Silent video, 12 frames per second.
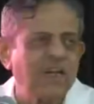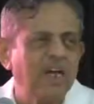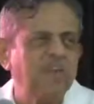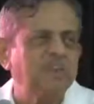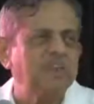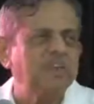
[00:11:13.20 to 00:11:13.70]

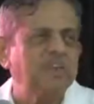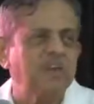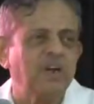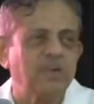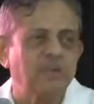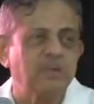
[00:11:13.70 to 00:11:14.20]
everything
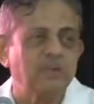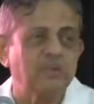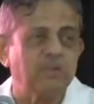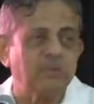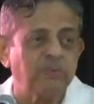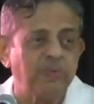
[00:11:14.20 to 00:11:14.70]
you have to use,
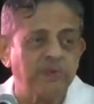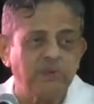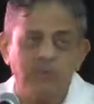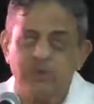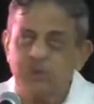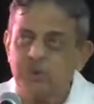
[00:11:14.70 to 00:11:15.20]
your
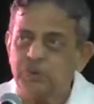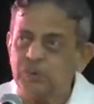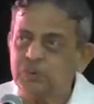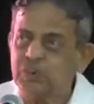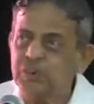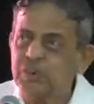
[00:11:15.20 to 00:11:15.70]
freedom you have to
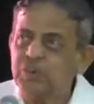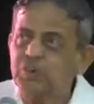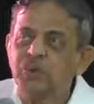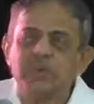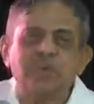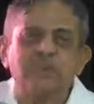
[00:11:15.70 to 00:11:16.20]
use
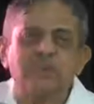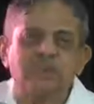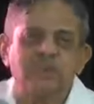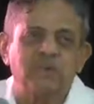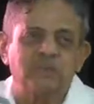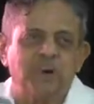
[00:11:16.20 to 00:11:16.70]
to take
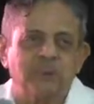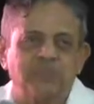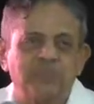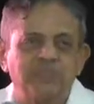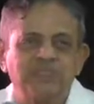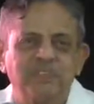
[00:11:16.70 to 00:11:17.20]
yourself
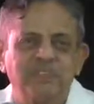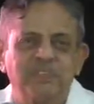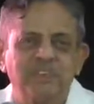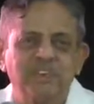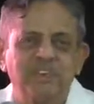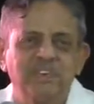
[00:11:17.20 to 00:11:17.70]
up.
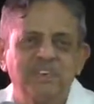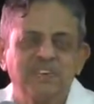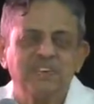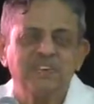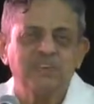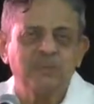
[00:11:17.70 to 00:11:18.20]

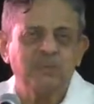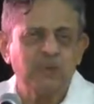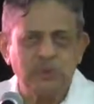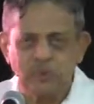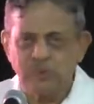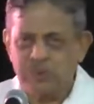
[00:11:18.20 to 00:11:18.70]
Therefore
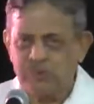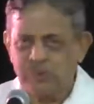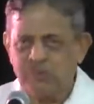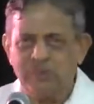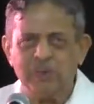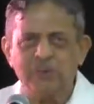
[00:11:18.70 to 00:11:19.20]
choose
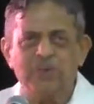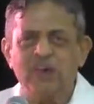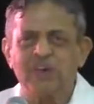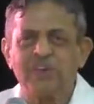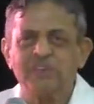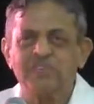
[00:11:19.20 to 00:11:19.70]
whatever you
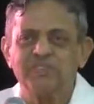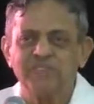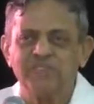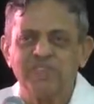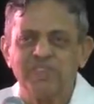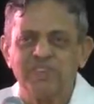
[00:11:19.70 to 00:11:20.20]
want.
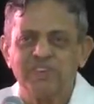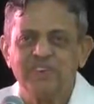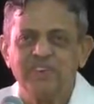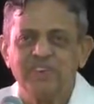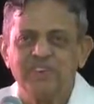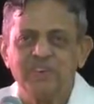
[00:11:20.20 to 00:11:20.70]

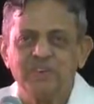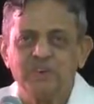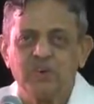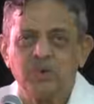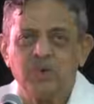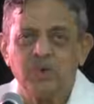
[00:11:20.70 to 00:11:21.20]

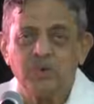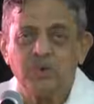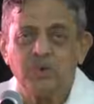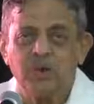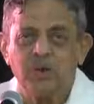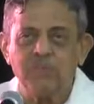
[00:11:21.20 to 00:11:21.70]
So
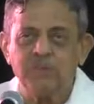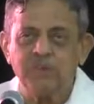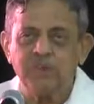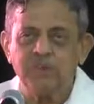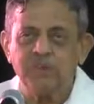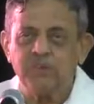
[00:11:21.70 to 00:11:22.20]
yoga
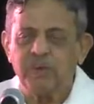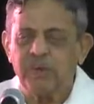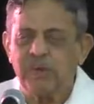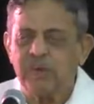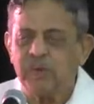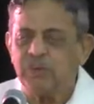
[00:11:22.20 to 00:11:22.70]
begins
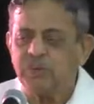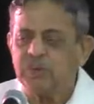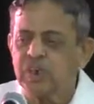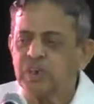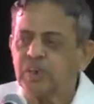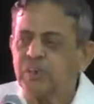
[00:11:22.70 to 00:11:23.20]
when you
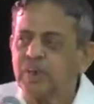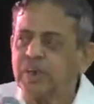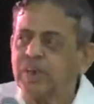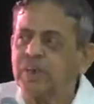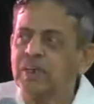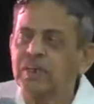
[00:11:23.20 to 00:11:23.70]
start
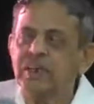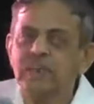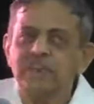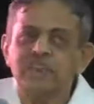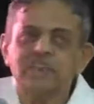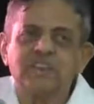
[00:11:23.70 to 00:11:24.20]
going
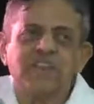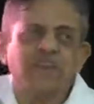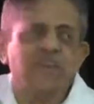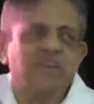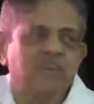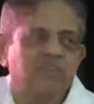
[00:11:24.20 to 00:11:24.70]
in this
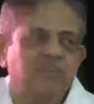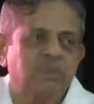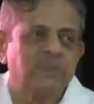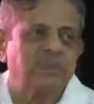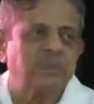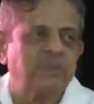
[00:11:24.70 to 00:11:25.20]
daivi
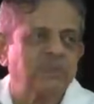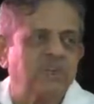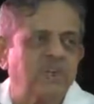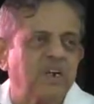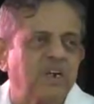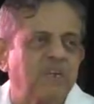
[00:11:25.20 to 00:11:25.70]
sampada. When you
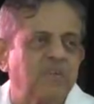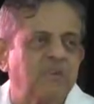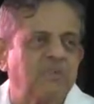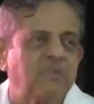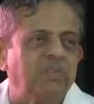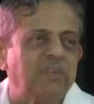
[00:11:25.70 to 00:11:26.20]
start
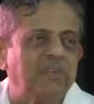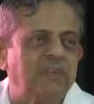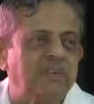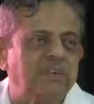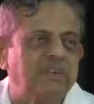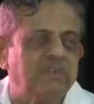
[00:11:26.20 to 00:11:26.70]
developing your
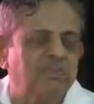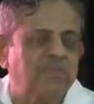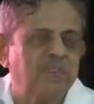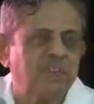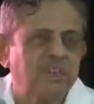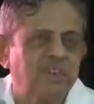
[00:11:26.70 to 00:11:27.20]
daivi
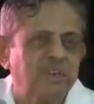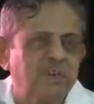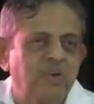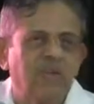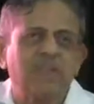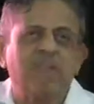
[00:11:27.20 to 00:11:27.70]
sampada,
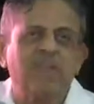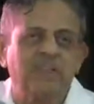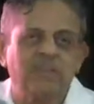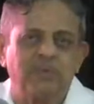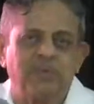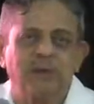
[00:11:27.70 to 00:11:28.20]
you are on the way
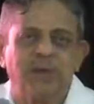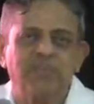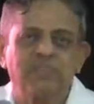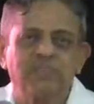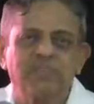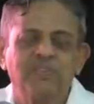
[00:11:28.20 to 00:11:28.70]
of
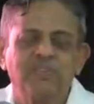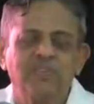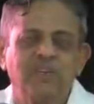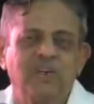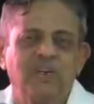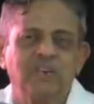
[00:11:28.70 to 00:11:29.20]
yoga.
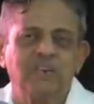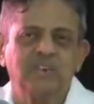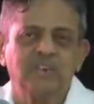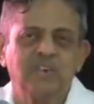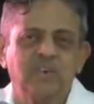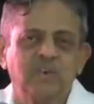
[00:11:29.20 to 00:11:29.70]

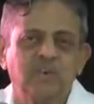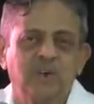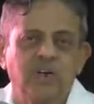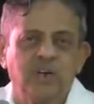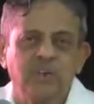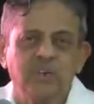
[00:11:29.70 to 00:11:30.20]
Because
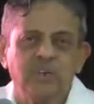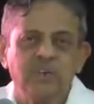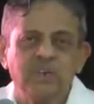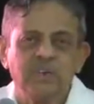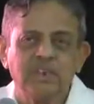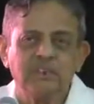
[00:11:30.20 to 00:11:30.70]
yoga
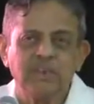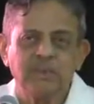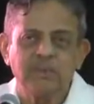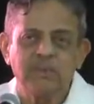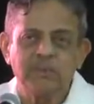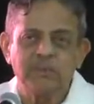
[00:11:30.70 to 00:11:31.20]
is the
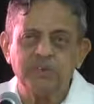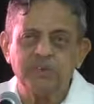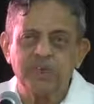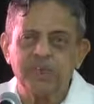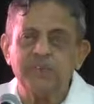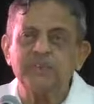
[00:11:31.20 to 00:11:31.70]
way by which
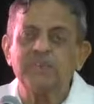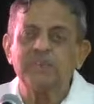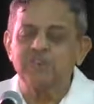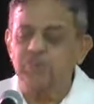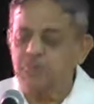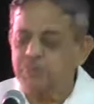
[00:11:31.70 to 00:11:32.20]
you raise
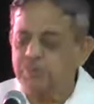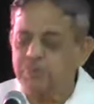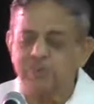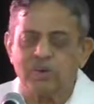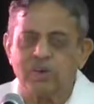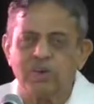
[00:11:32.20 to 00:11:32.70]
yourself from
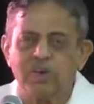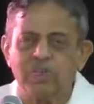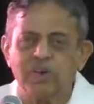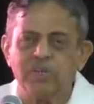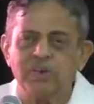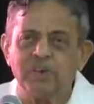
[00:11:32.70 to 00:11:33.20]
our
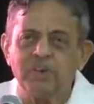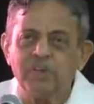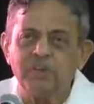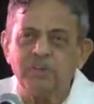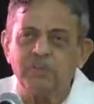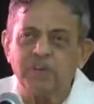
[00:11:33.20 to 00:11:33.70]
normal level
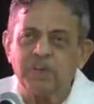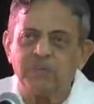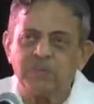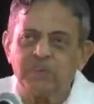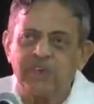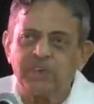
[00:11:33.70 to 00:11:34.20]
to
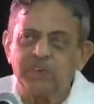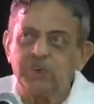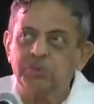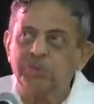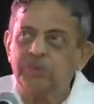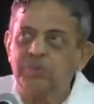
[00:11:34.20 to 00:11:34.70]
become great,
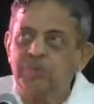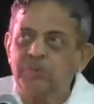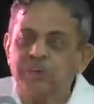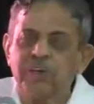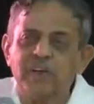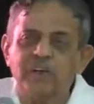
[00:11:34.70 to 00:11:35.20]
super,
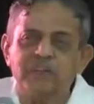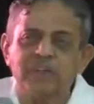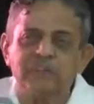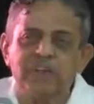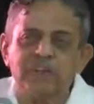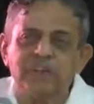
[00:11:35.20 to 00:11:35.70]
divine
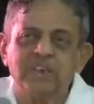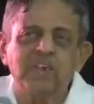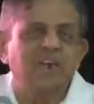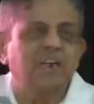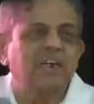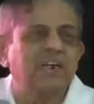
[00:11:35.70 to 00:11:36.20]
human
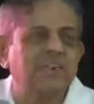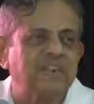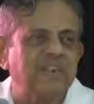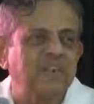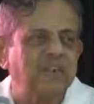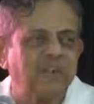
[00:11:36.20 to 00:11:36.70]
beings and reach
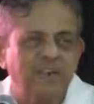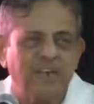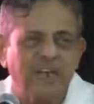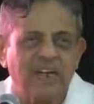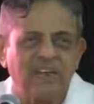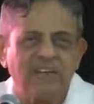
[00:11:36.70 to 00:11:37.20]
that ultimate
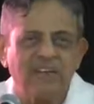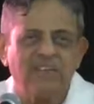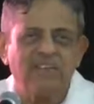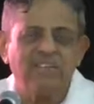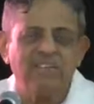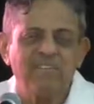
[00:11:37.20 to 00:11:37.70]
reality.
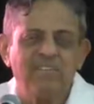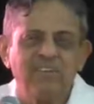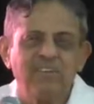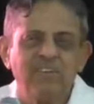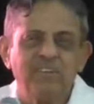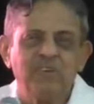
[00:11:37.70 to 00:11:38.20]

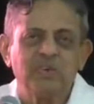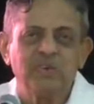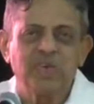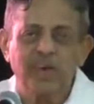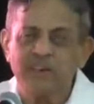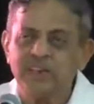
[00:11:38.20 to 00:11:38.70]
So
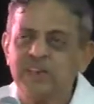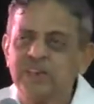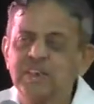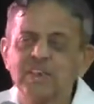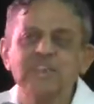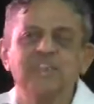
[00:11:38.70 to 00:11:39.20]
that
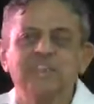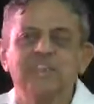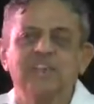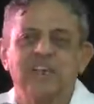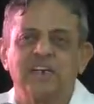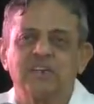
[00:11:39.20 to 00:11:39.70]
is the
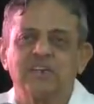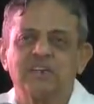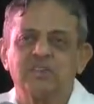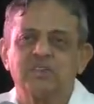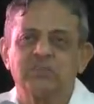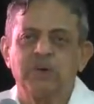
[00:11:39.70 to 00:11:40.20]
thing
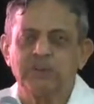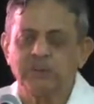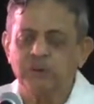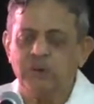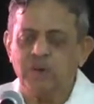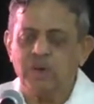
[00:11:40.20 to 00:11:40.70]
that. So
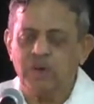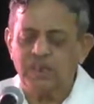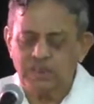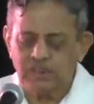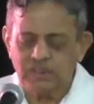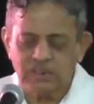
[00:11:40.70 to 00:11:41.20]
Bhakti
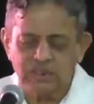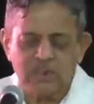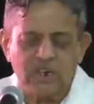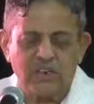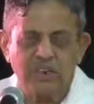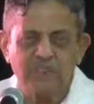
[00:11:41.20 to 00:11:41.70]
Yoga
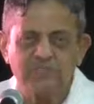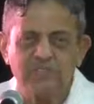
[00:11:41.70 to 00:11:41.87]
starts